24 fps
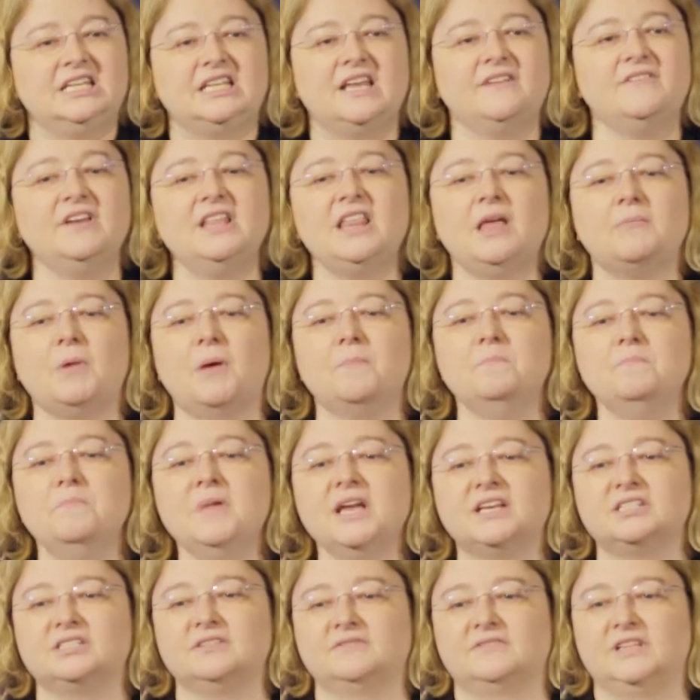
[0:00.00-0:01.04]
Giving them a
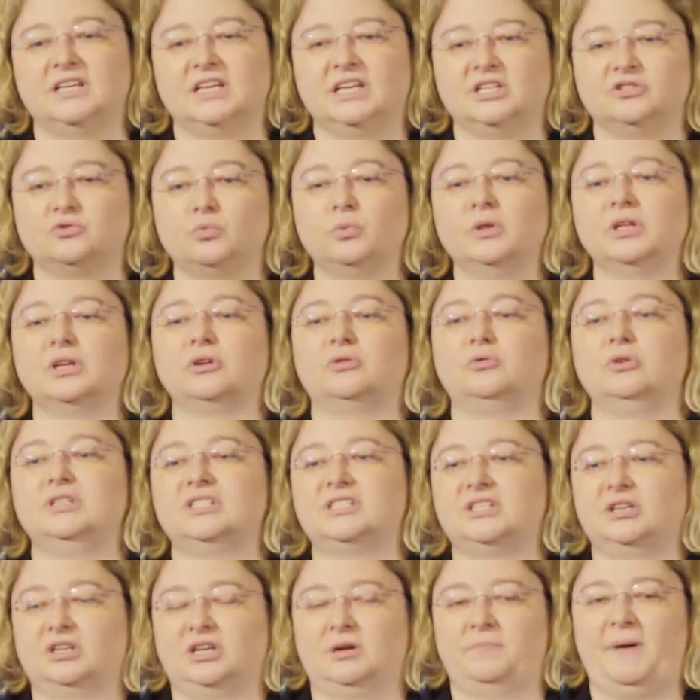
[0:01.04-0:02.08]
mix of things will
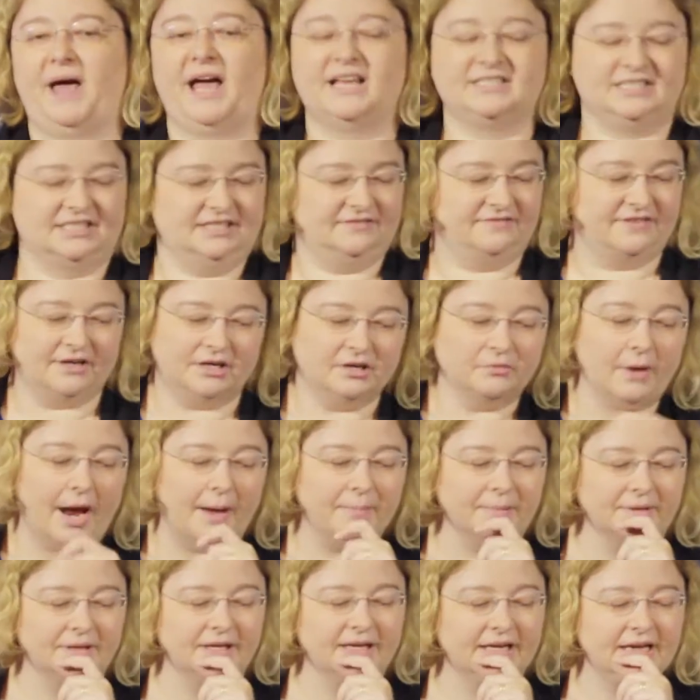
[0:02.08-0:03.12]
increase their capacity very
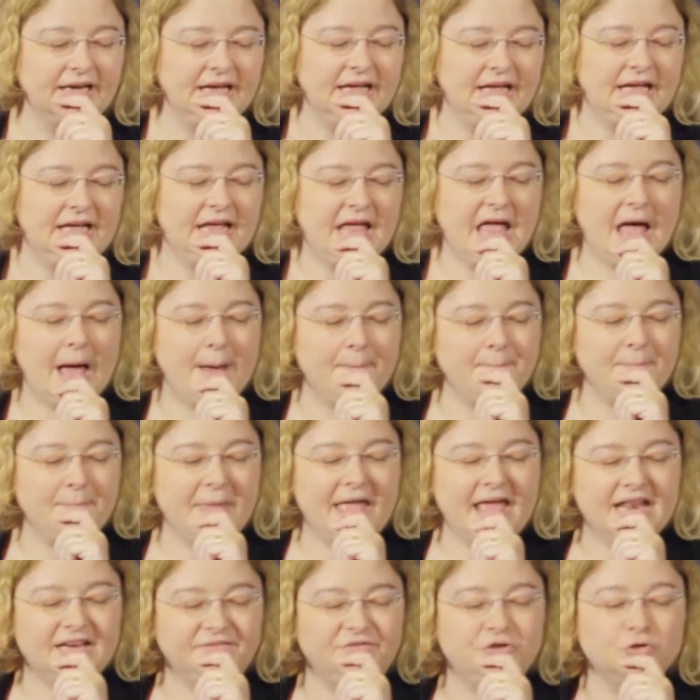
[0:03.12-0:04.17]
rapidly.
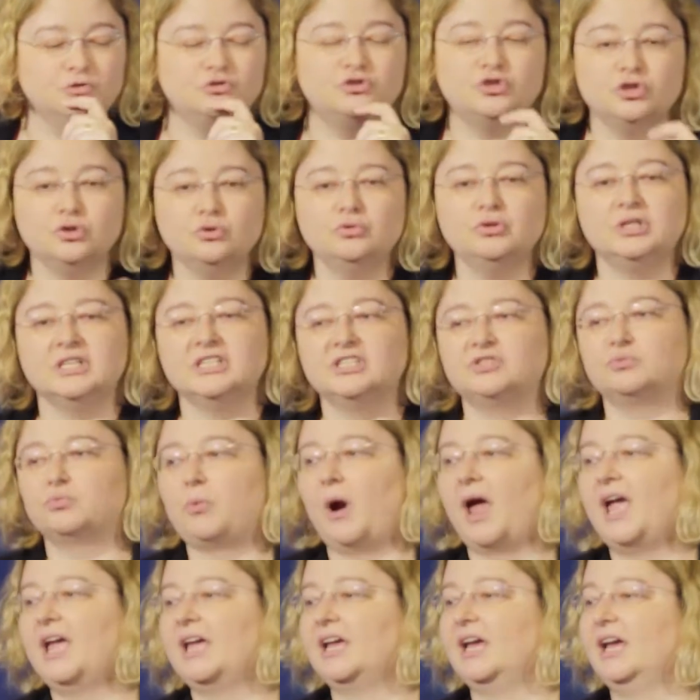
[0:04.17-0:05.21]
And if you do this
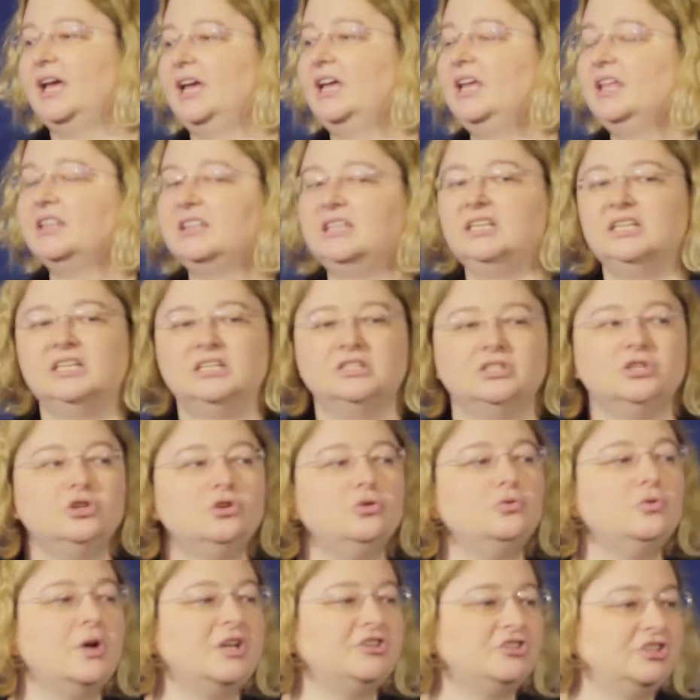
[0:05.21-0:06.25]
right, the
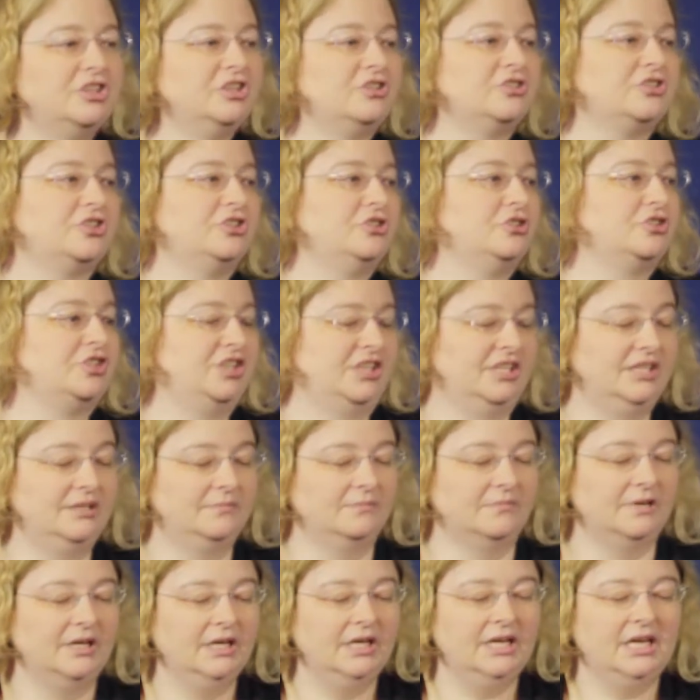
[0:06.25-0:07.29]
new engineers in your
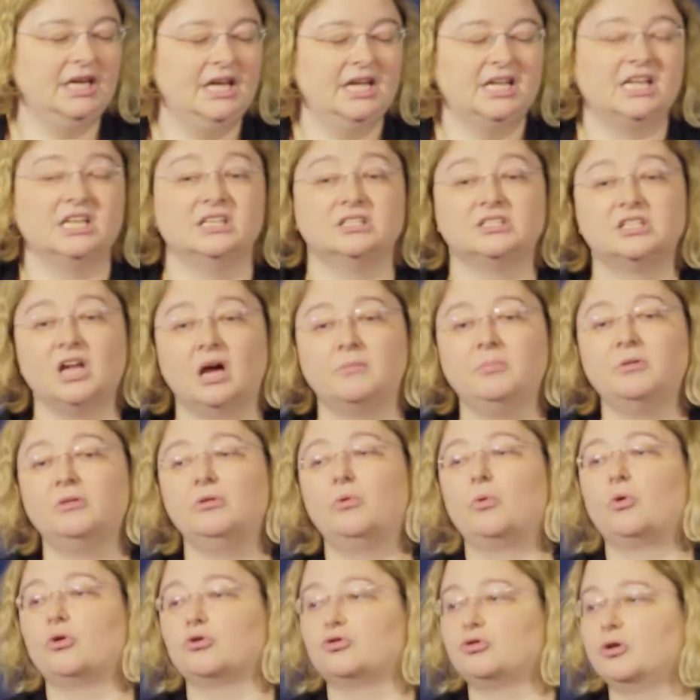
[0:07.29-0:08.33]
team can double
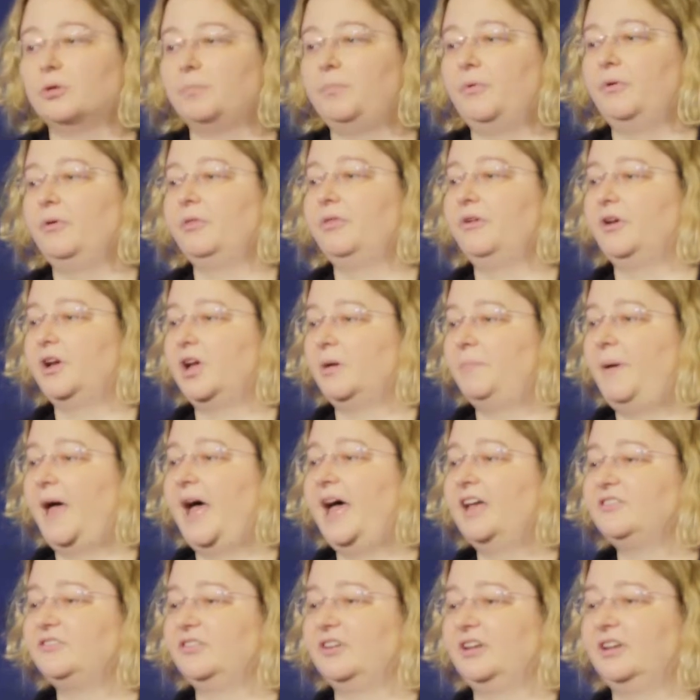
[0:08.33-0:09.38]
or triple their
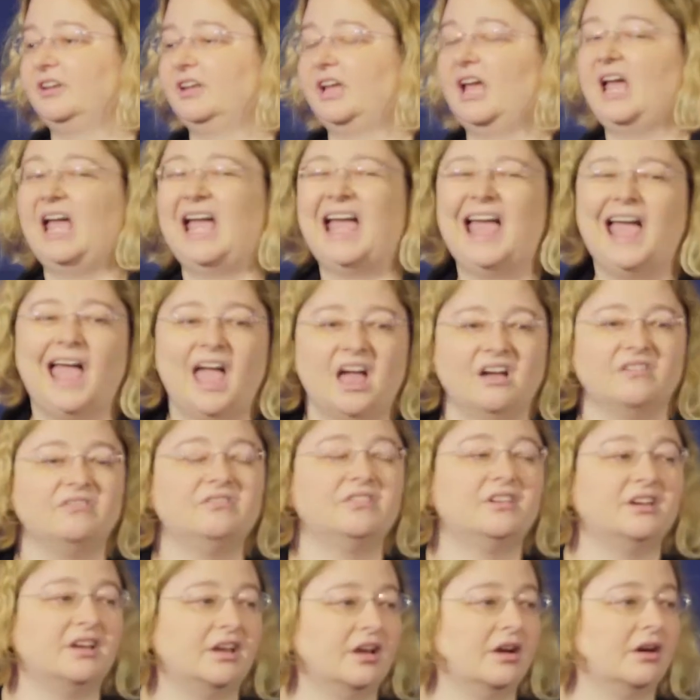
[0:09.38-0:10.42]
capacity
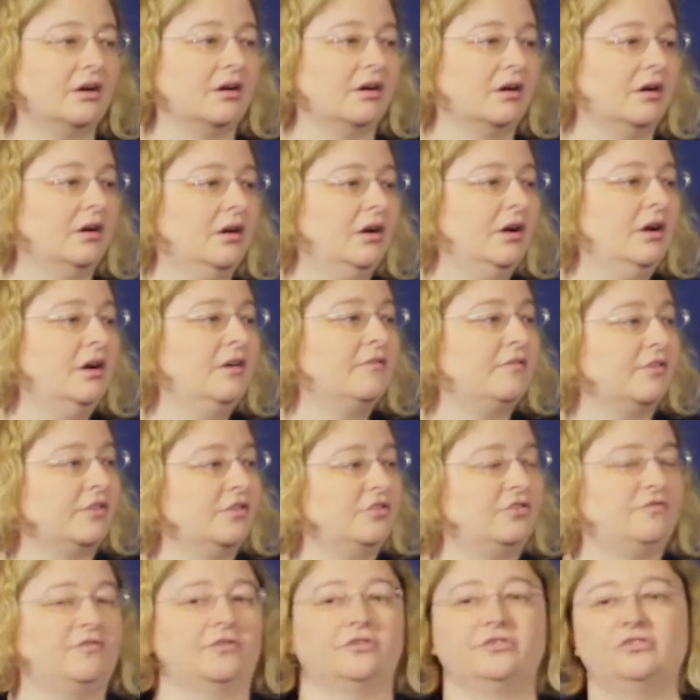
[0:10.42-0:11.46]
every year for
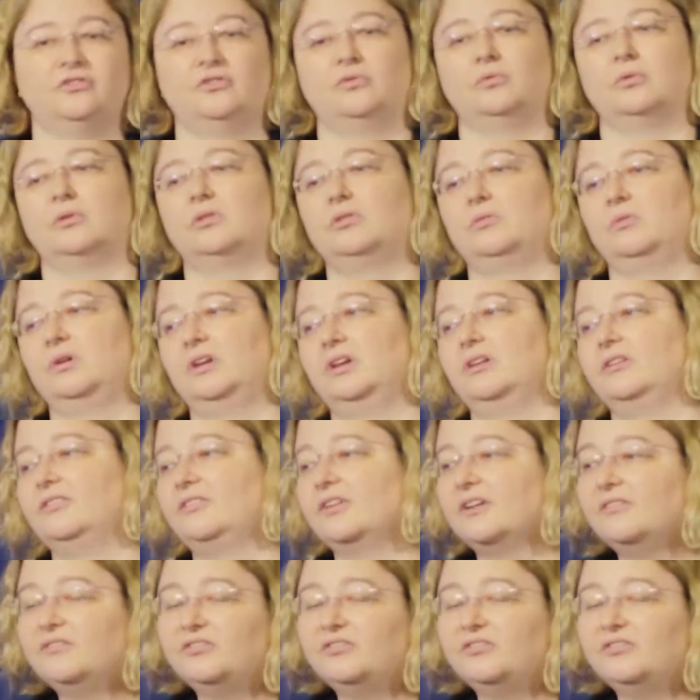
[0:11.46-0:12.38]
the first 2 or 3 years.